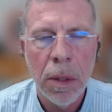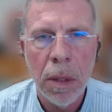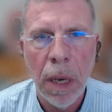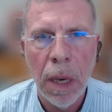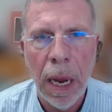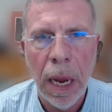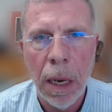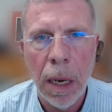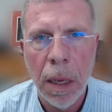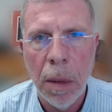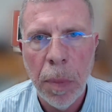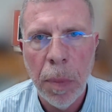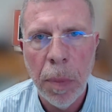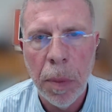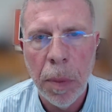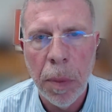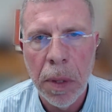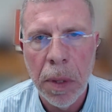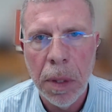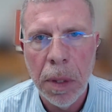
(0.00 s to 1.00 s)
on how to
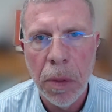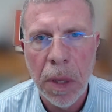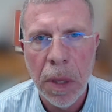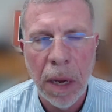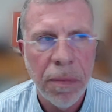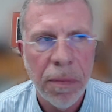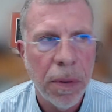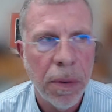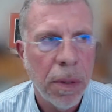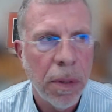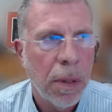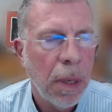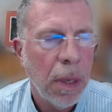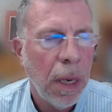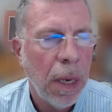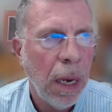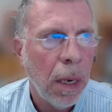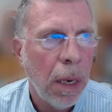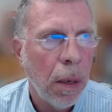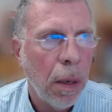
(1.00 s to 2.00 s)
implement those efforts.
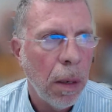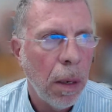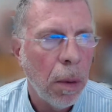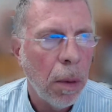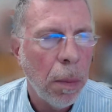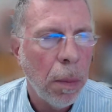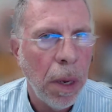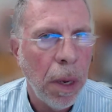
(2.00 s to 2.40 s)
And, you know, in